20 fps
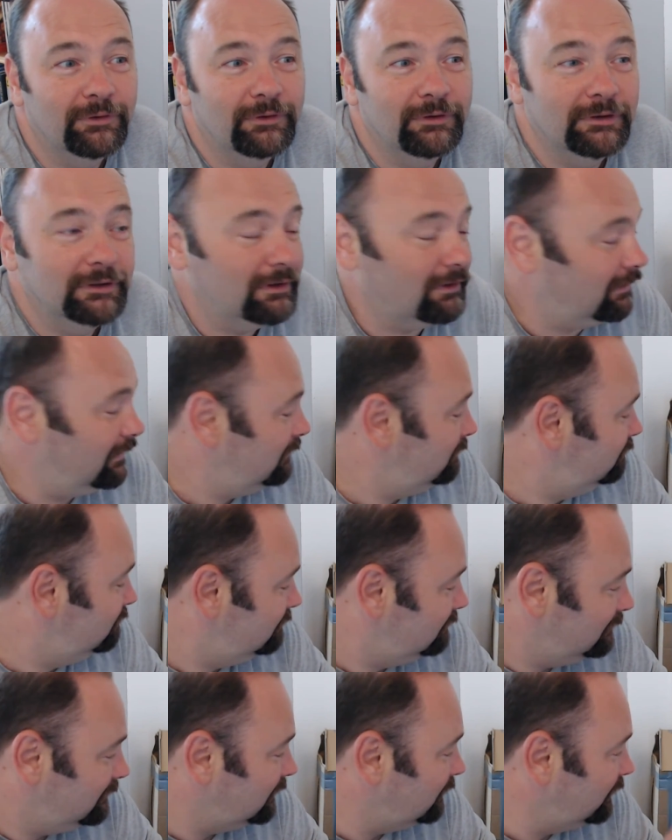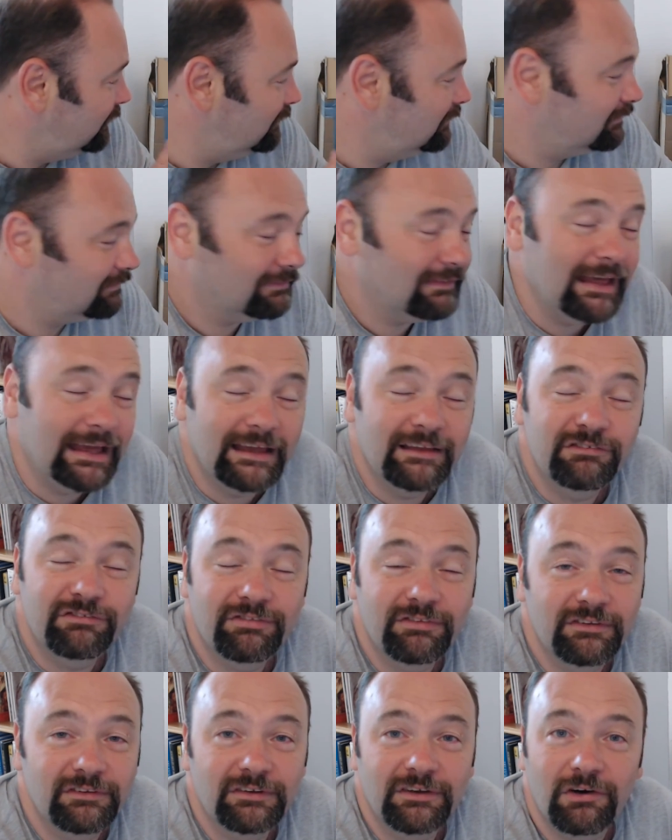like this
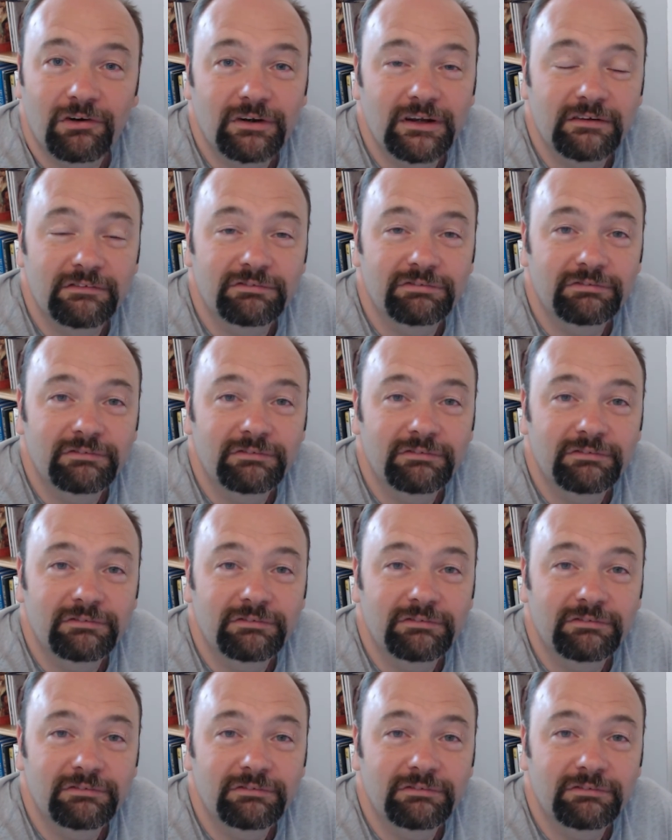that kind of